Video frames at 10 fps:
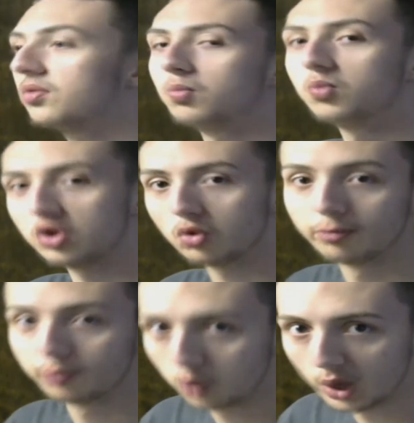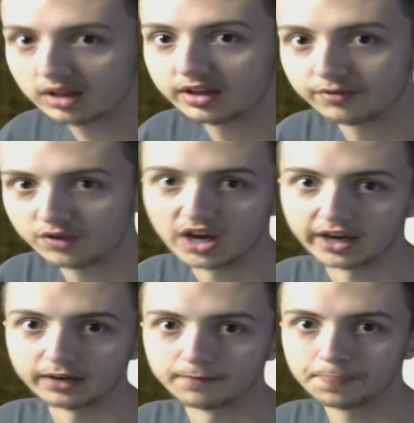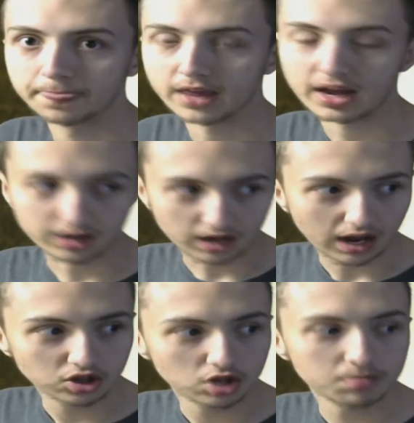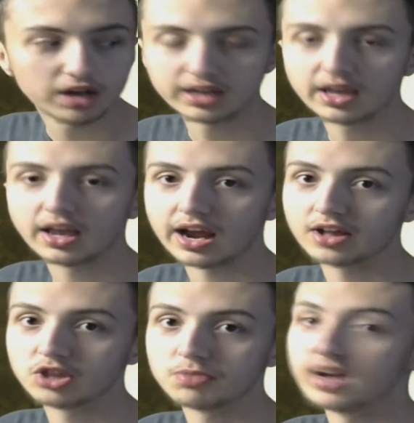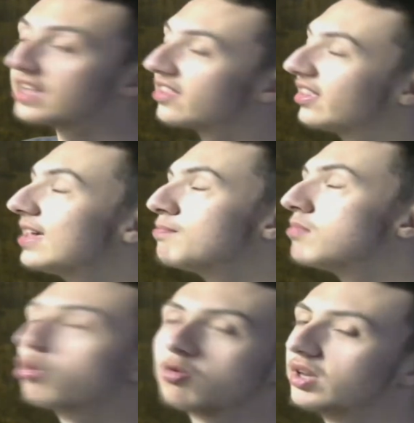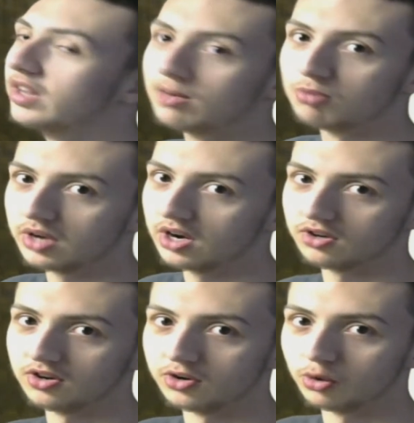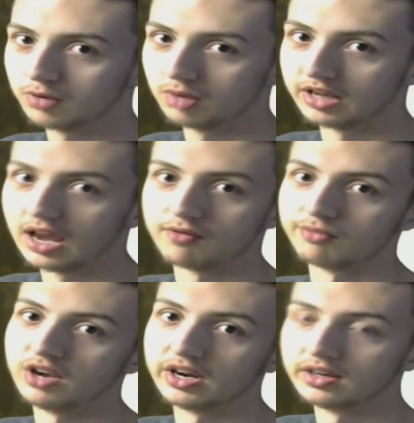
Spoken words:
you'll quickly find that Hikigai Hachiman is the most relatable character you'll probably ever find.